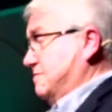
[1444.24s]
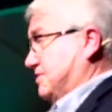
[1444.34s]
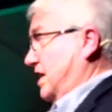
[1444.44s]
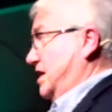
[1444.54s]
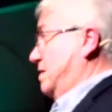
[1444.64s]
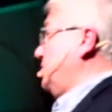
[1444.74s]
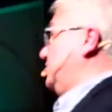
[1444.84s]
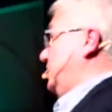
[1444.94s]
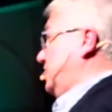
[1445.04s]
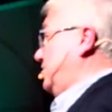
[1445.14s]
I'm just hired.
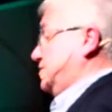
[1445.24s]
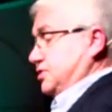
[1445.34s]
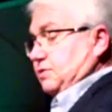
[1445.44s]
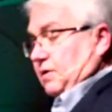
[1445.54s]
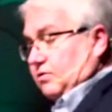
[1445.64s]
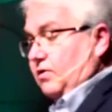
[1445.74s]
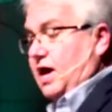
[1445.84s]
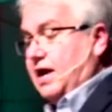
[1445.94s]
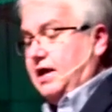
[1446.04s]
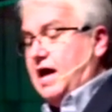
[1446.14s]
I'm going to take care of the sheep. I'm going to run
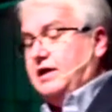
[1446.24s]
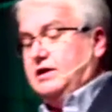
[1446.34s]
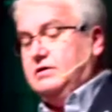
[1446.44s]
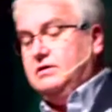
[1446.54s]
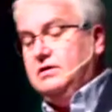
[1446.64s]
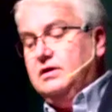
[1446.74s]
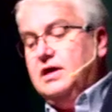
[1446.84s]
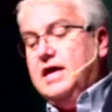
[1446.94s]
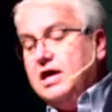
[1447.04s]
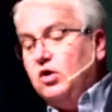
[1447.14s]
out and get out of here.
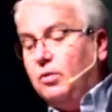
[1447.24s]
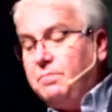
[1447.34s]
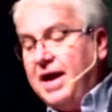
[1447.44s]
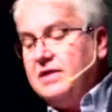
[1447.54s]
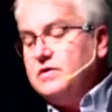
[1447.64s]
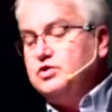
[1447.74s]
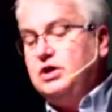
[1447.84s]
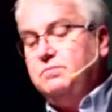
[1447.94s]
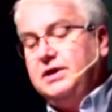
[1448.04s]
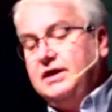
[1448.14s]
He'll abandon the
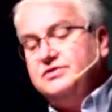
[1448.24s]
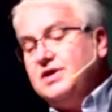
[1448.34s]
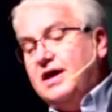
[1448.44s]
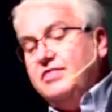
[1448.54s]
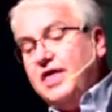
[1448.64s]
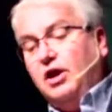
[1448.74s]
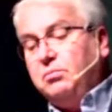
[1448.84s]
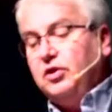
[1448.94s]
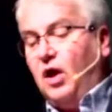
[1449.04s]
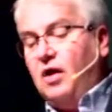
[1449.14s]
sheep because they don't
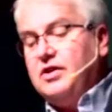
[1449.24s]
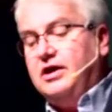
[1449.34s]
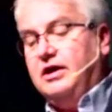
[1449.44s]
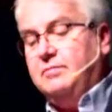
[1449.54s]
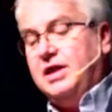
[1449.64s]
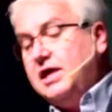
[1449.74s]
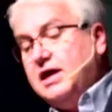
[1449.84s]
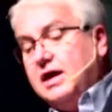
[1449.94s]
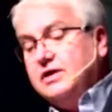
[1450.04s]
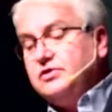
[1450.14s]
belong to him, and
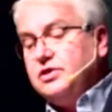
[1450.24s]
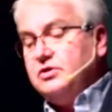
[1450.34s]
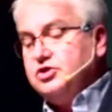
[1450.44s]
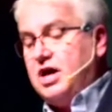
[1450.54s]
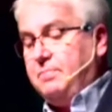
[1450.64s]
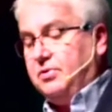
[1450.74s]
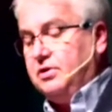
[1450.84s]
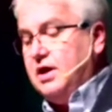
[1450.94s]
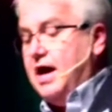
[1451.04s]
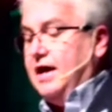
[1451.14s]
he isn't their
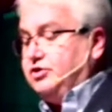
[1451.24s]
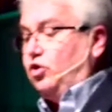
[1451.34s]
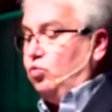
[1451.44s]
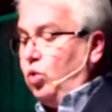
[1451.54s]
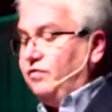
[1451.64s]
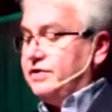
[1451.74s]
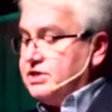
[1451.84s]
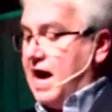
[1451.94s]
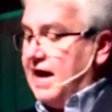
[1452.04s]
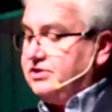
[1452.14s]
shepherd. And so the wolf
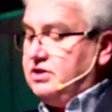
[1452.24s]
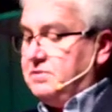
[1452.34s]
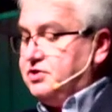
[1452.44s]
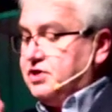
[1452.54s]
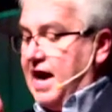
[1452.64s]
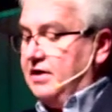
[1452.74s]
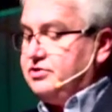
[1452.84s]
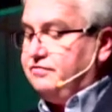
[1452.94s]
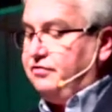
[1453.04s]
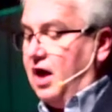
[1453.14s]
attacks him and scatters
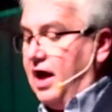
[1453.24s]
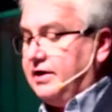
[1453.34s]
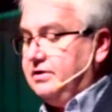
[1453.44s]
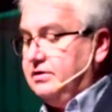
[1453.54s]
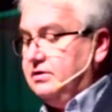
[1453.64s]
the flock.